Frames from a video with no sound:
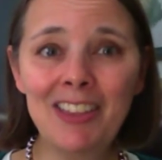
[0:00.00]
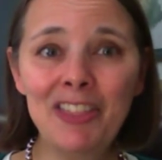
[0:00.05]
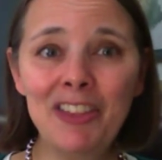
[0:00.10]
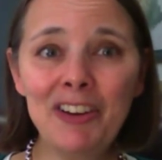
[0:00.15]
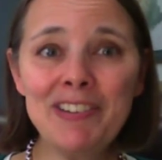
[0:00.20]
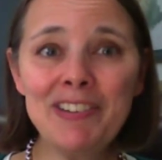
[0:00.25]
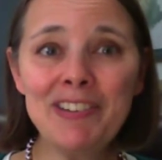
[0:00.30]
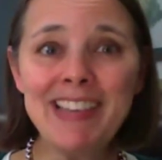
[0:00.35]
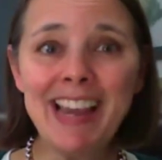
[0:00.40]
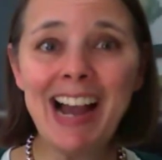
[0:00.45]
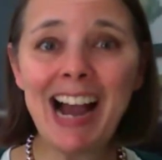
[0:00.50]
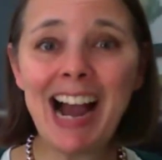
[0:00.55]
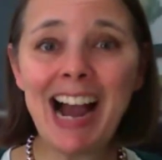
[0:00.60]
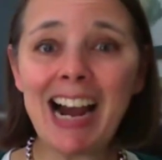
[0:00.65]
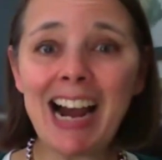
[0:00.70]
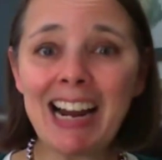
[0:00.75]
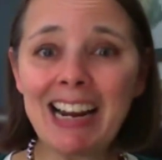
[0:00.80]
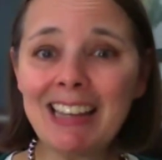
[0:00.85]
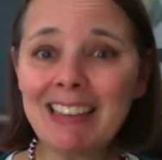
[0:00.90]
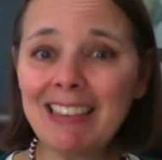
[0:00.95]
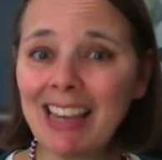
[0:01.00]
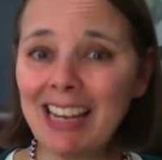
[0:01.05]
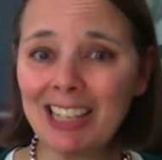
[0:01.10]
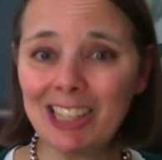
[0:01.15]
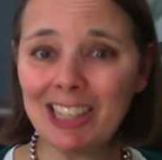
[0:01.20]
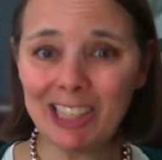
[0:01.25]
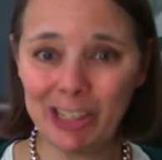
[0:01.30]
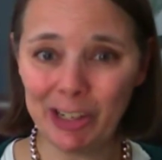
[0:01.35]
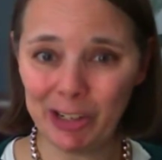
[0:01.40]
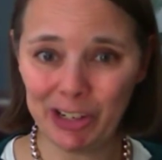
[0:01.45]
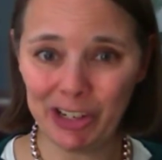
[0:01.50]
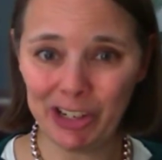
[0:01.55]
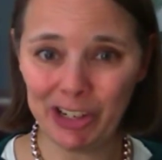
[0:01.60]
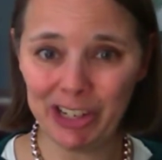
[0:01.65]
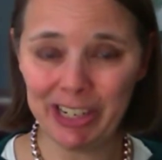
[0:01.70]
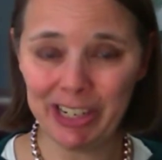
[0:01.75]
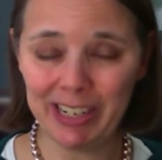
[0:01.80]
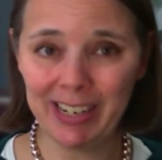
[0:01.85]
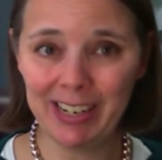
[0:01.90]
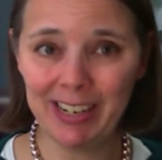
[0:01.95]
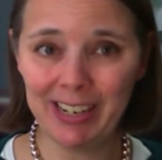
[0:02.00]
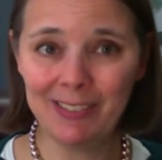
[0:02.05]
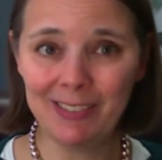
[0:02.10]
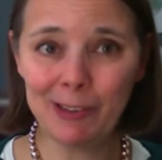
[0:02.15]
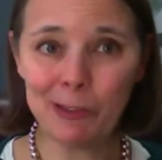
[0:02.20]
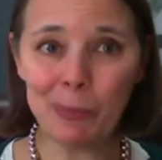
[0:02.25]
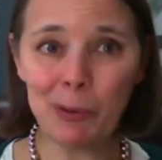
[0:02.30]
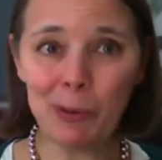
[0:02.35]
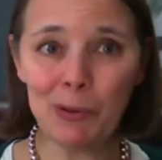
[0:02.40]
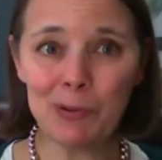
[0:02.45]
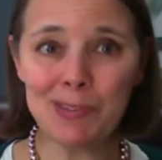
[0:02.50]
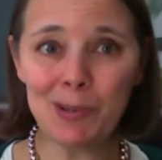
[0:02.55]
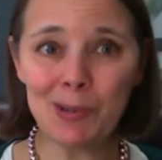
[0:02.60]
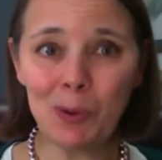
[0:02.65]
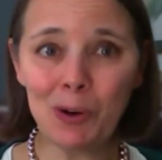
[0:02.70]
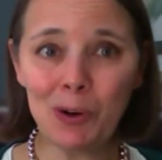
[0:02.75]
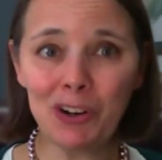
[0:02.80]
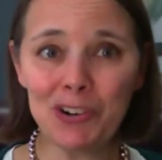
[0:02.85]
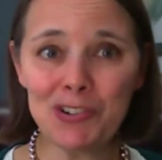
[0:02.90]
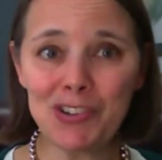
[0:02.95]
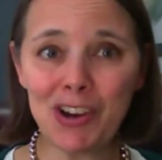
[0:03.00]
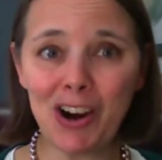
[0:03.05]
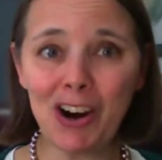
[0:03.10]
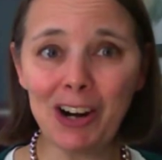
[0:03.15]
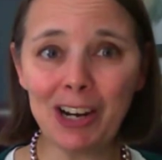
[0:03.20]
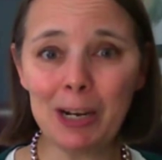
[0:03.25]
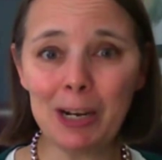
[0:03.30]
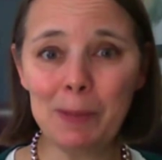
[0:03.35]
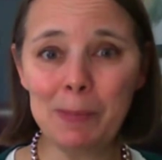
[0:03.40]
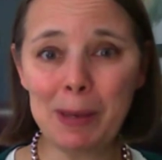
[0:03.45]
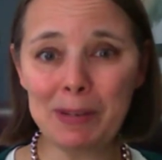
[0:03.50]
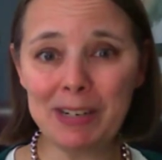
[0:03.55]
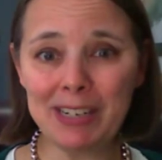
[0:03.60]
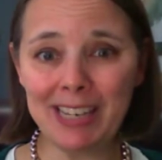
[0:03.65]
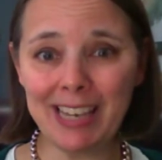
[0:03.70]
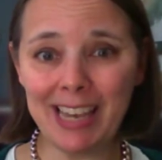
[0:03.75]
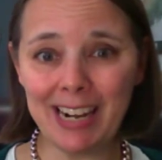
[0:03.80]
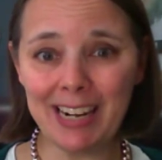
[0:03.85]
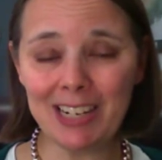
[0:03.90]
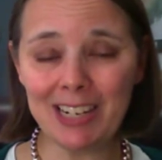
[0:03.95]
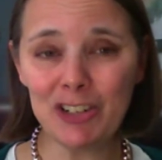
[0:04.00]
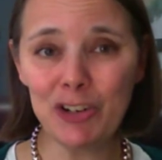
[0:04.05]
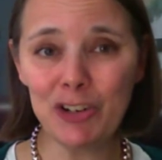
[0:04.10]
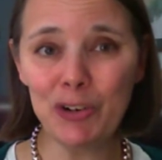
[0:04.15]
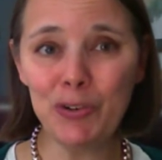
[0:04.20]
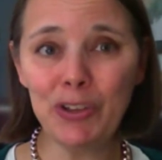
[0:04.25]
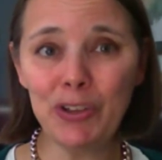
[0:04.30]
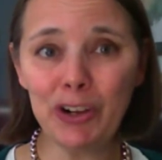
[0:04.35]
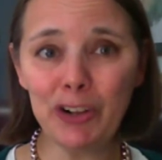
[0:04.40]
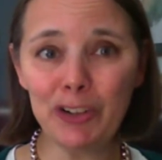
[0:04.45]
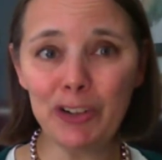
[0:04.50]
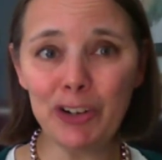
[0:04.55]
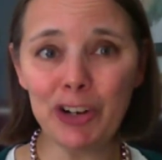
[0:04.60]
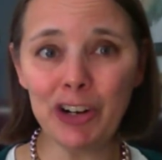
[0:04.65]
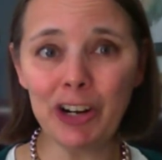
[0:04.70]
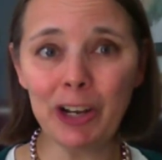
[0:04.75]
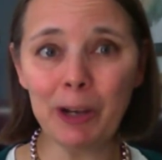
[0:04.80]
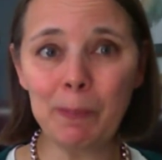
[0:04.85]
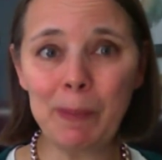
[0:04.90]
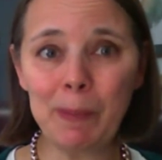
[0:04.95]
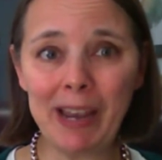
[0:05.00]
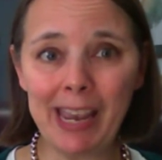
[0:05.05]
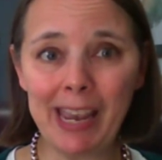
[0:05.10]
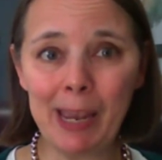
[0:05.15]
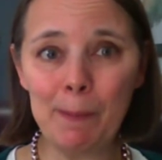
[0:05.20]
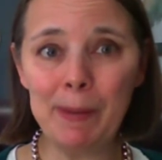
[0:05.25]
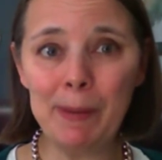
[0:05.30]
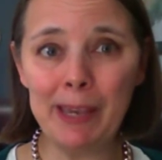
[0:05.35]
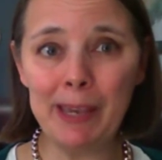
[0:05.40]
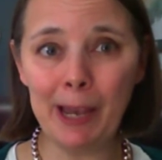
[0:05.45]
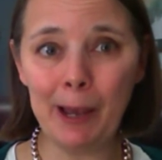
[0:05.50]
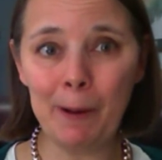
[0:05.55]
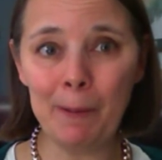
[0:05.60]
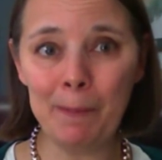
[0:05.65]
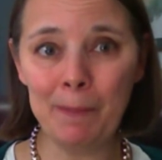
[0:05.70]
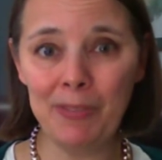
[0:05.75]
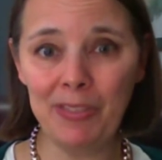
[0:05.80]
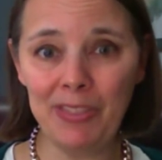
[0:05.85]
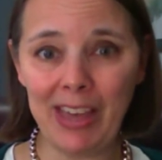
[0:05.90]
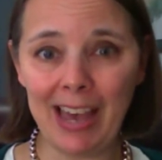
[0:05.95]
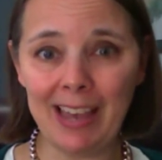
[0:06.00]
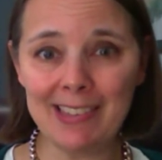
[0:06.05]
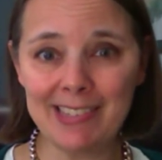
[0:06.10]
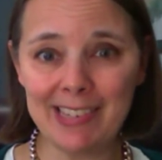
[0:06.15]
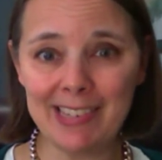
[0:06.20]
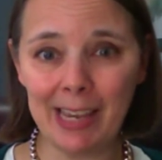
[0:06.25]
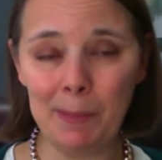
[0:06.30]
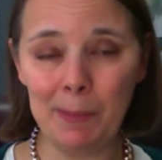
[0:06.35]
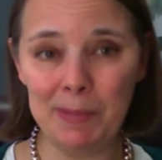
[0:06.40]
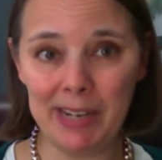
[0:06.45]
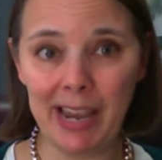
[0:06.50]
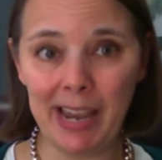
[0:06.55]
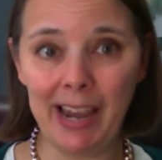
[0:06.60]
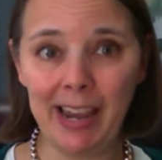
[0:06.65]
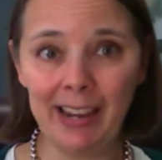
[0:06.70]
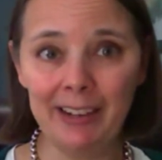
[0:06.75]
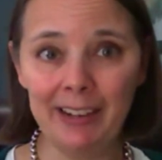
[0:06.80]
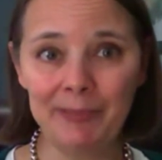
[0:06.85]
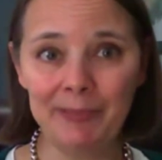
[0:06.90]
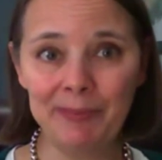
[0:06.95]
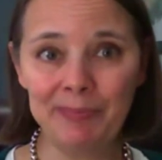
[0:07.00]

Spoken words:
there is a high likelihood that the postal workers aren't going to be able to get it to the clerk by 8 p.m. that same day.